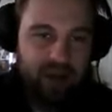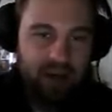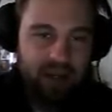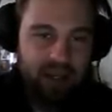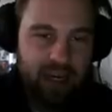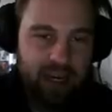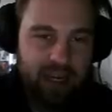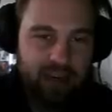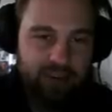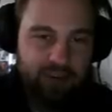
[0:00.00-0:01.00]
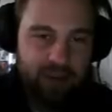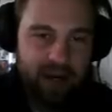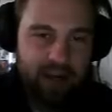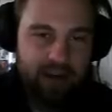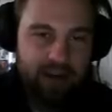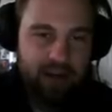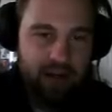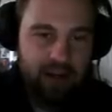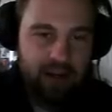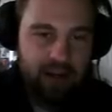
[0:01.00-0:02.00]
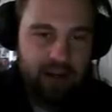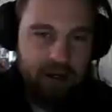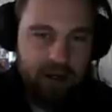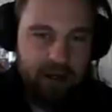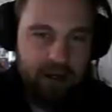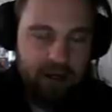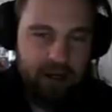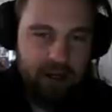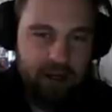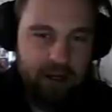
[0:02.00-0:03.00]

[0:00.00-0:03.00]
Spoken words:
Oh, God, another spider. Oh,